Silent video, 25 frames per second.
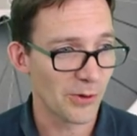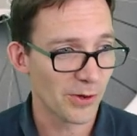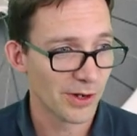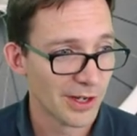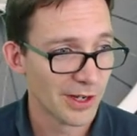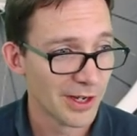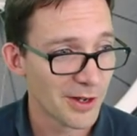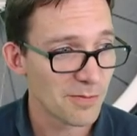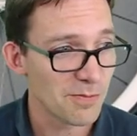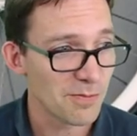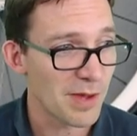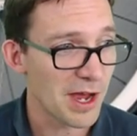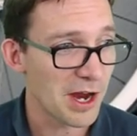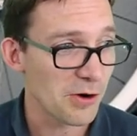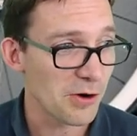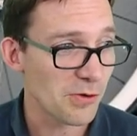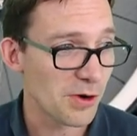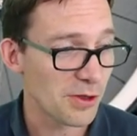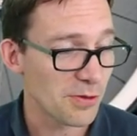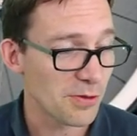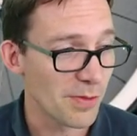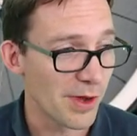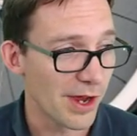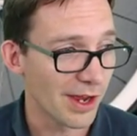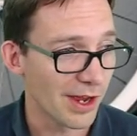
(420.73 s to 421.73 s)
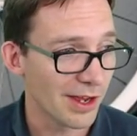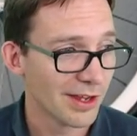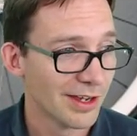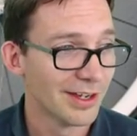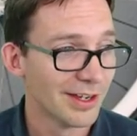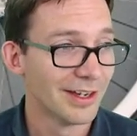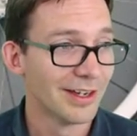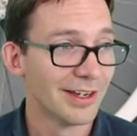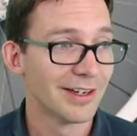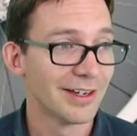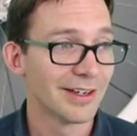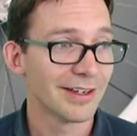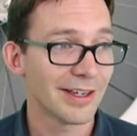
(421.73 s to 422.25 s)
bear with me.
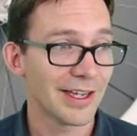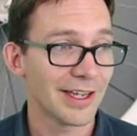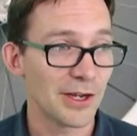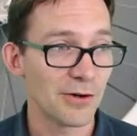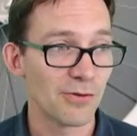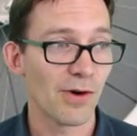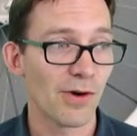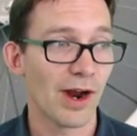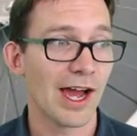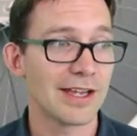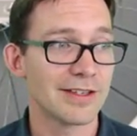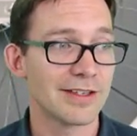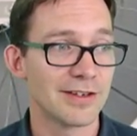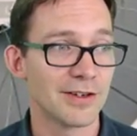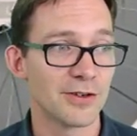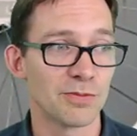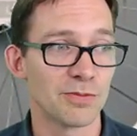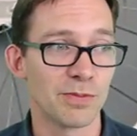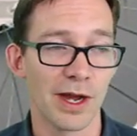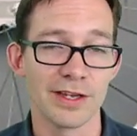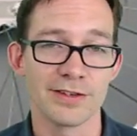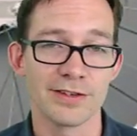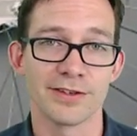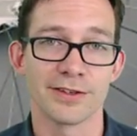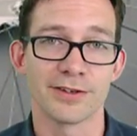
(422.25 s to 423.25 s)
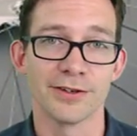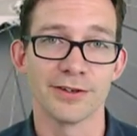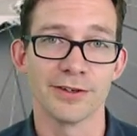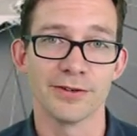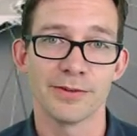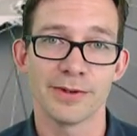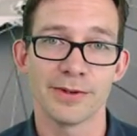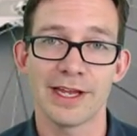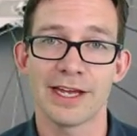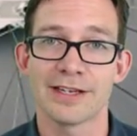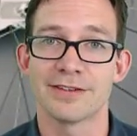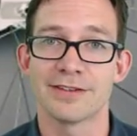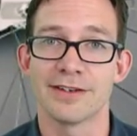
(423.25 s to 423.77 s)
He rides his bicycle. Well,
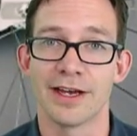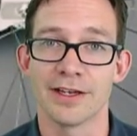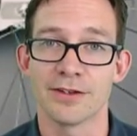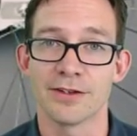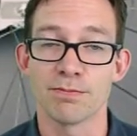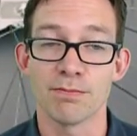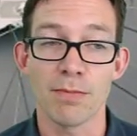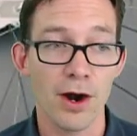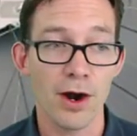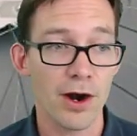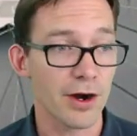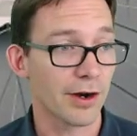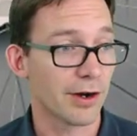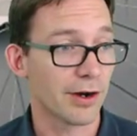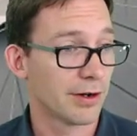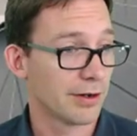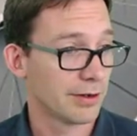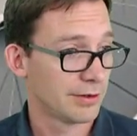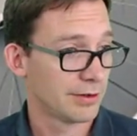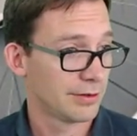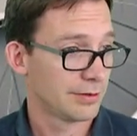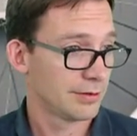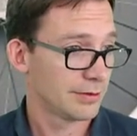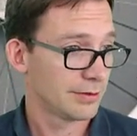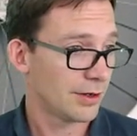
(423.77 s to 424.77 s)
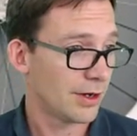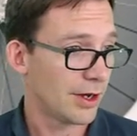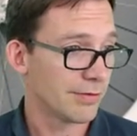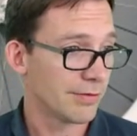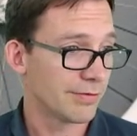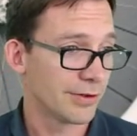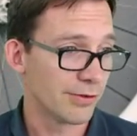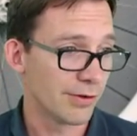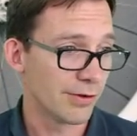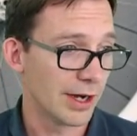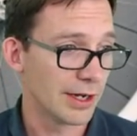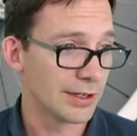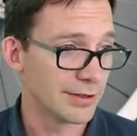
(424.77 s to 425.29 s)
that's nice. Mark often
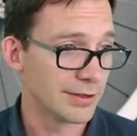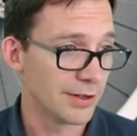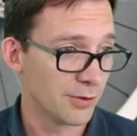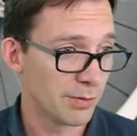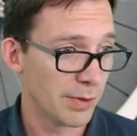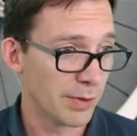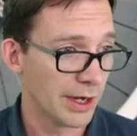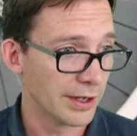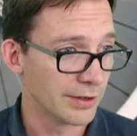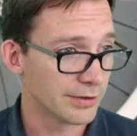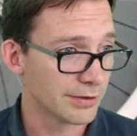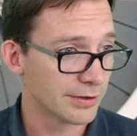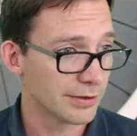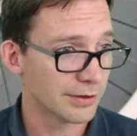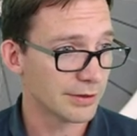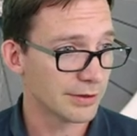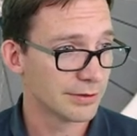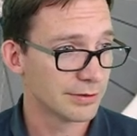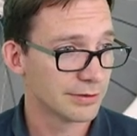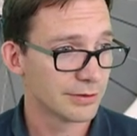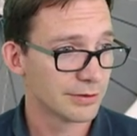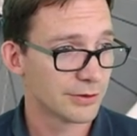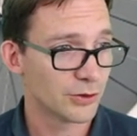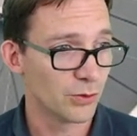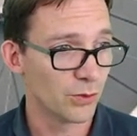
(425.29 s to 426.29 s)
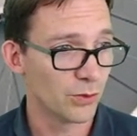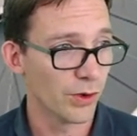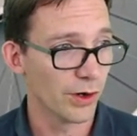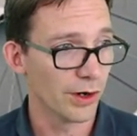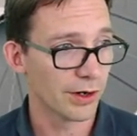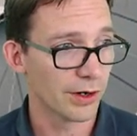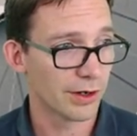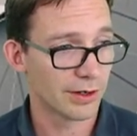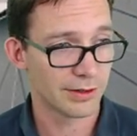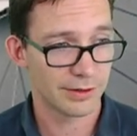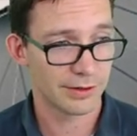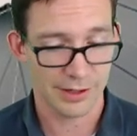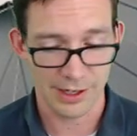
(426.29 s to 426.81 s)
rides his bicycle to work,
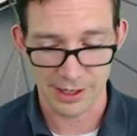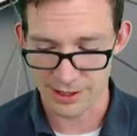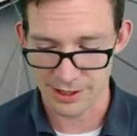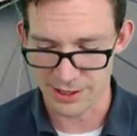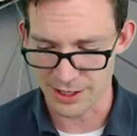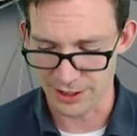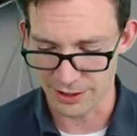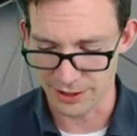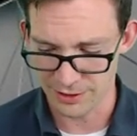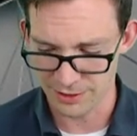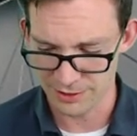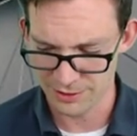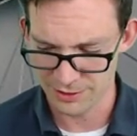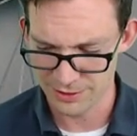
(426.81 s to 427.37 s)
I think.